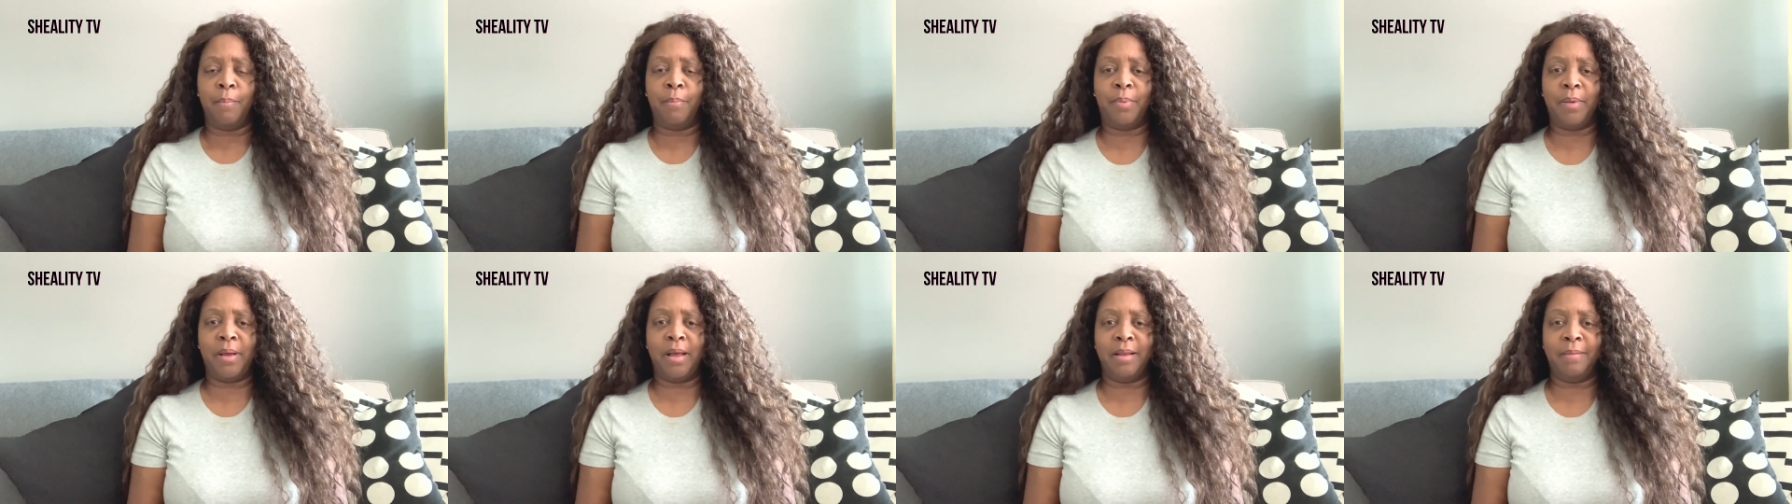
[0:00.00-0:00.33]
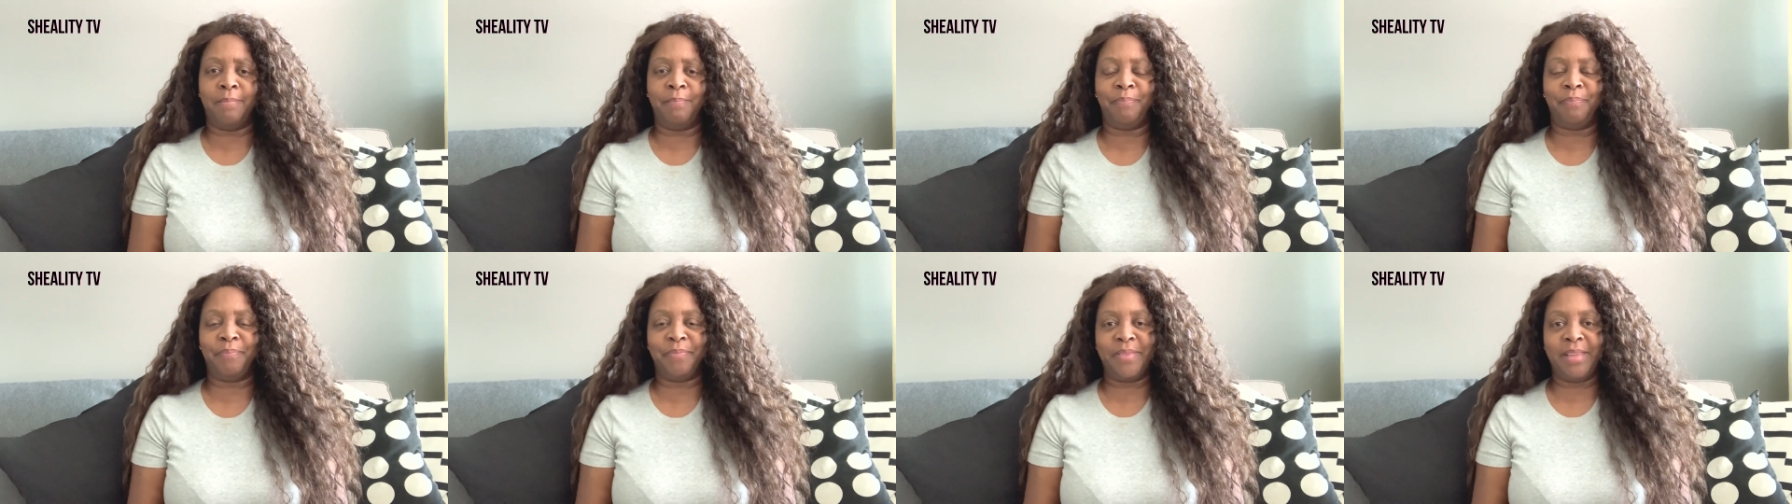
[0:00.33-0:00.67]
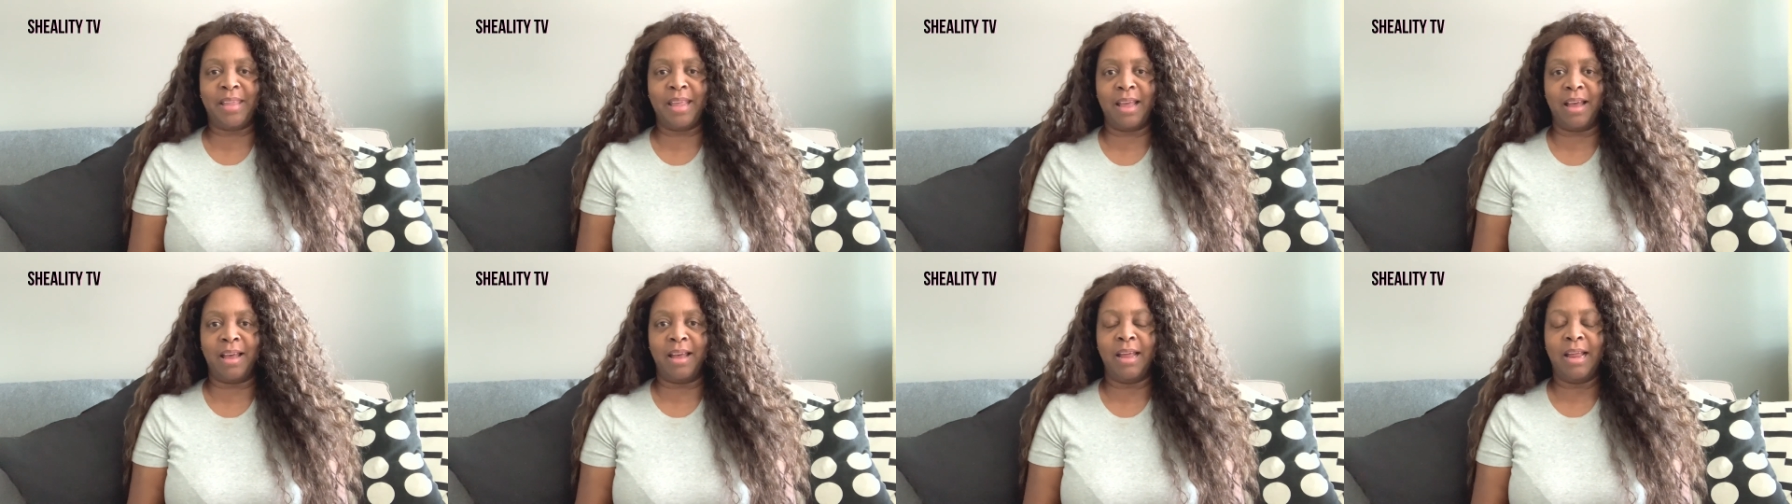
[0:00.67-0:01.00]
But
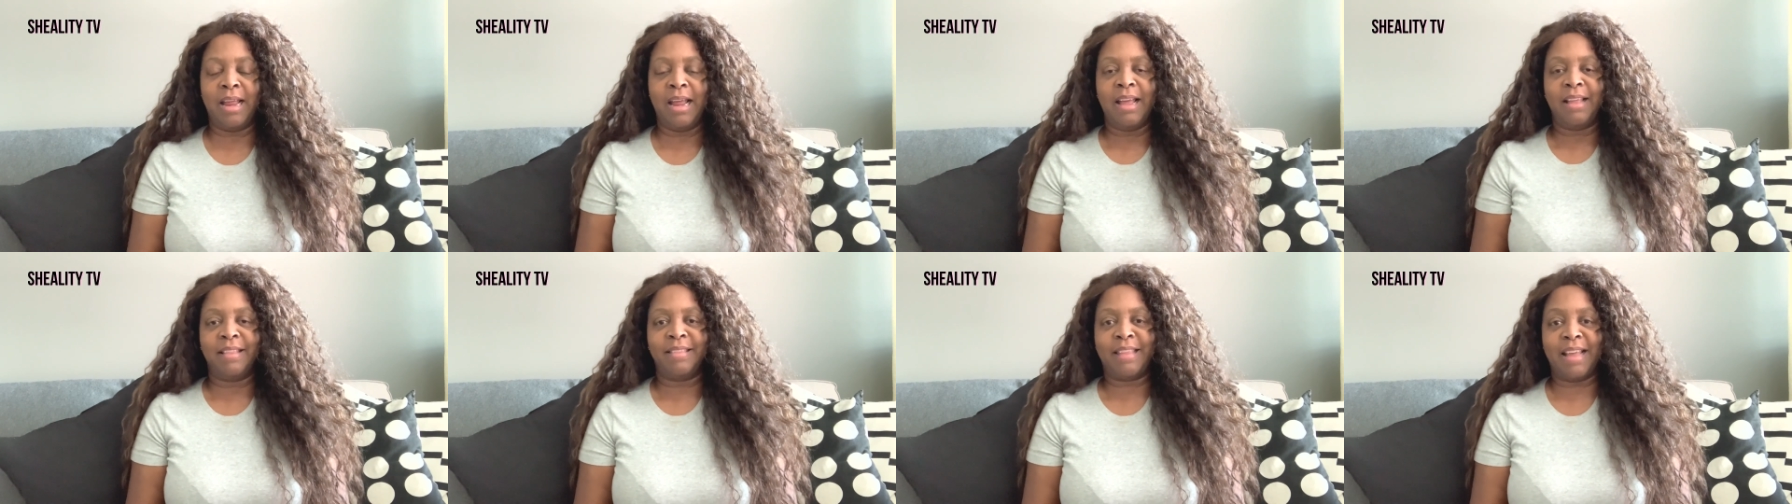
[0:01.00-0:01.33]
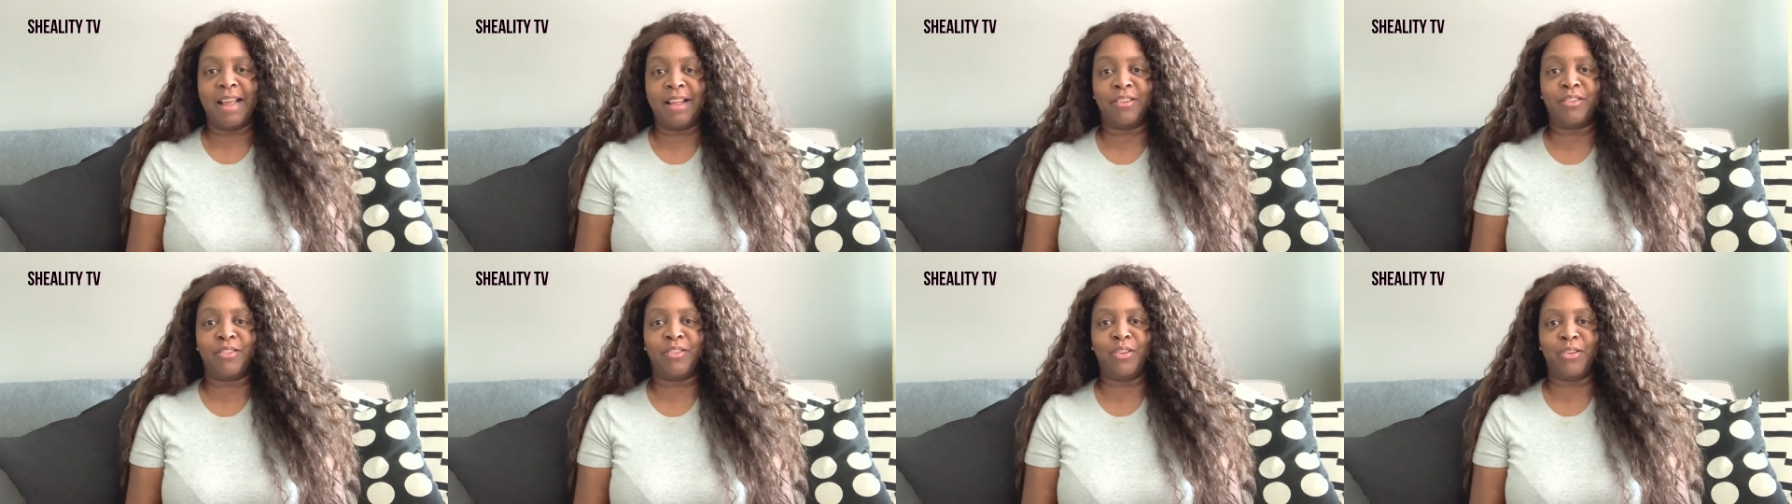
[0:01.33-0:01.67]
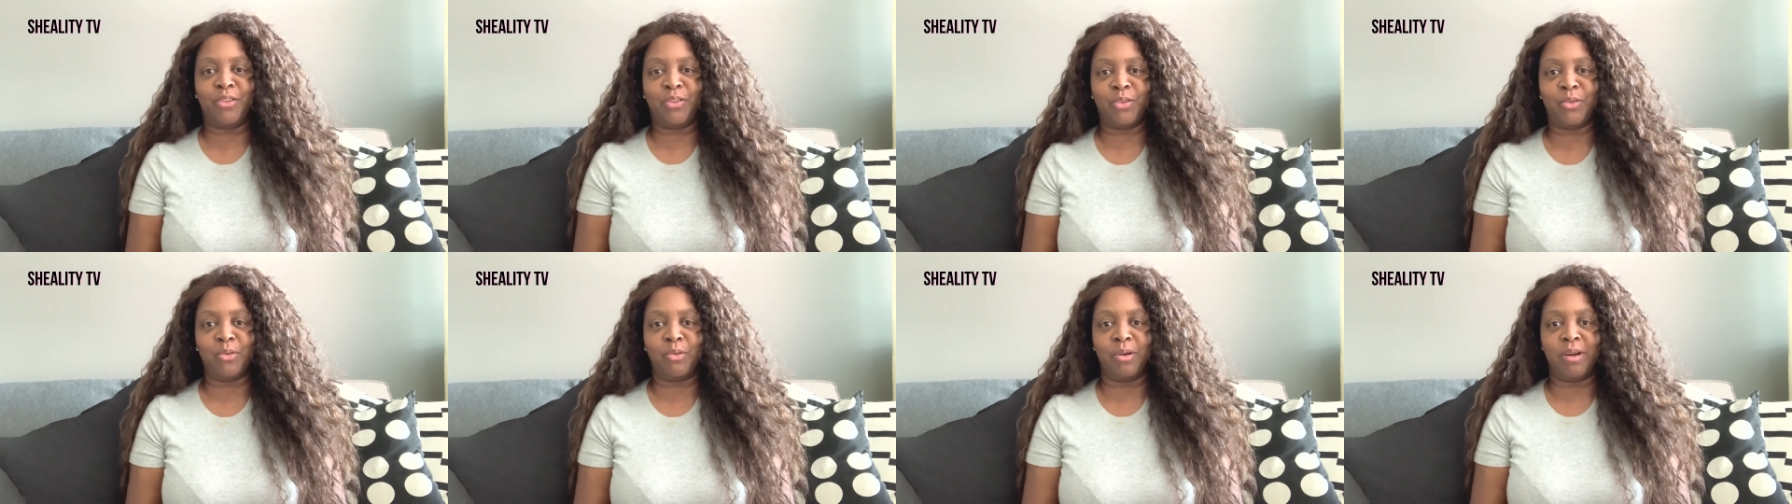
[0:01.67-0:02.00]
yeah, that's the
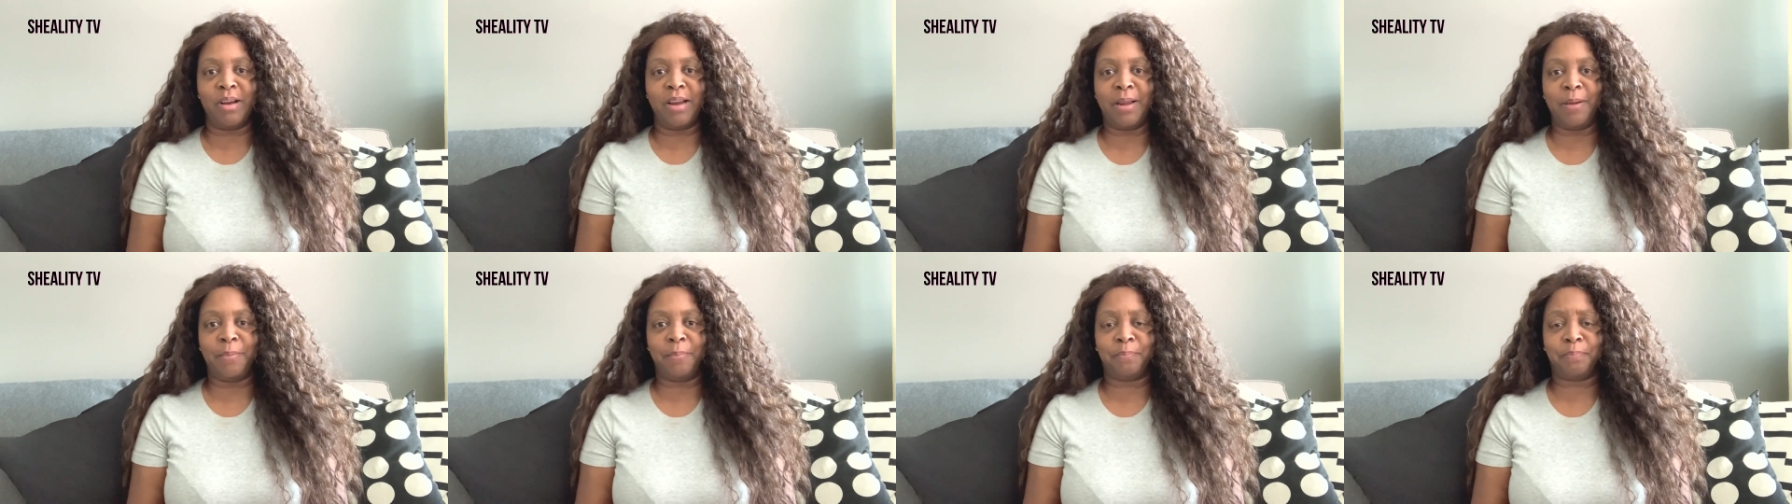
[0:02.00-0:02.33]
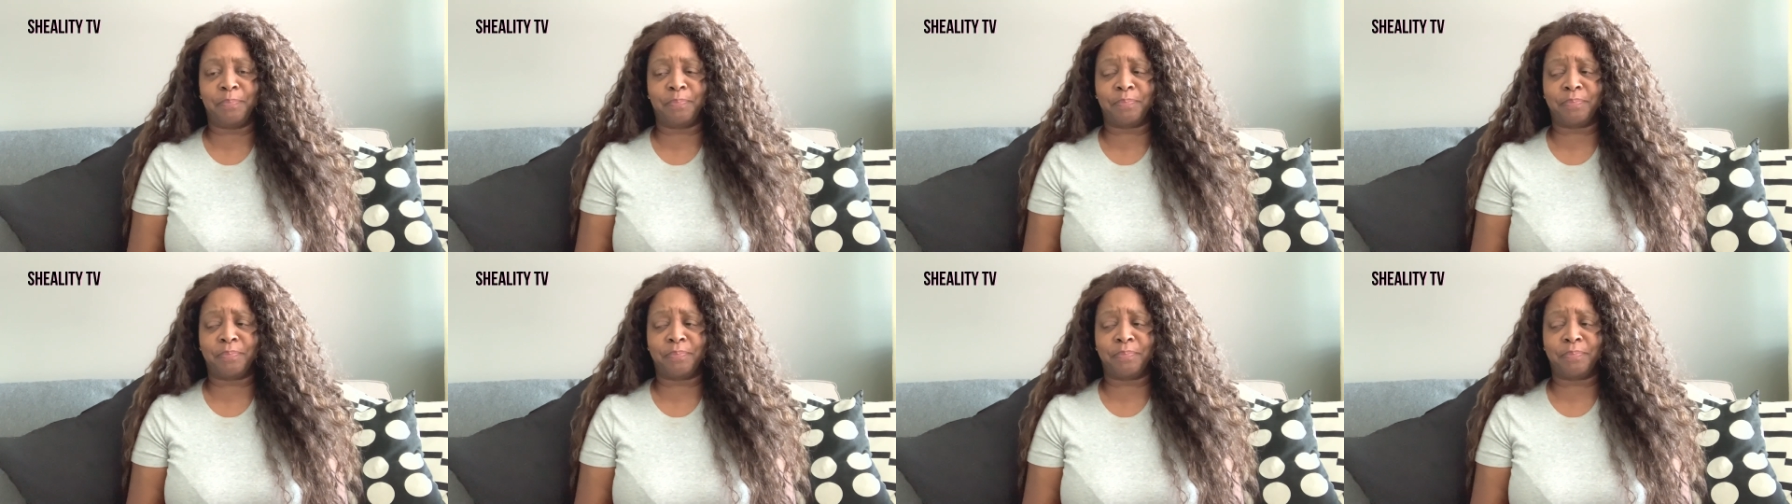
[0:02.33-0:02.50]
story.